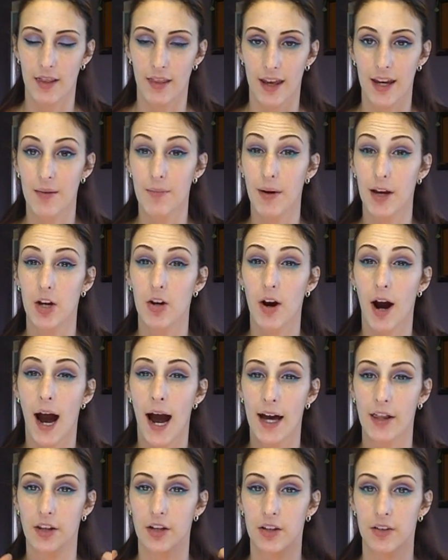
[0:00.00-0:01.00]
like make your
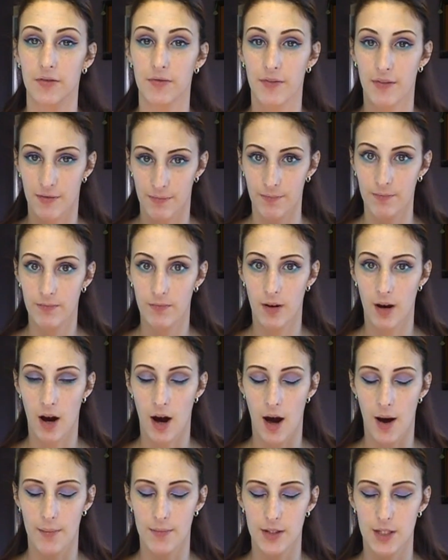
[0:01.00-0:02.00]
eye look
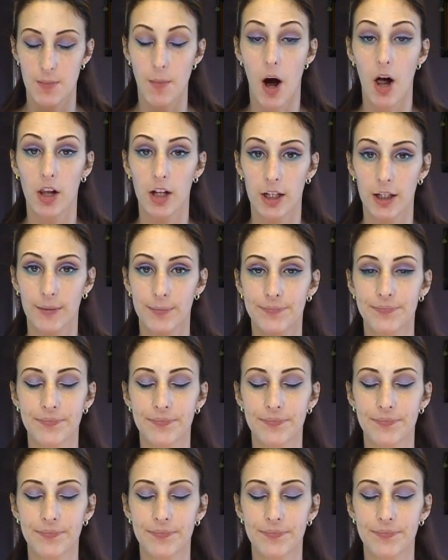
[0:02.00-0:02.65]
smaller.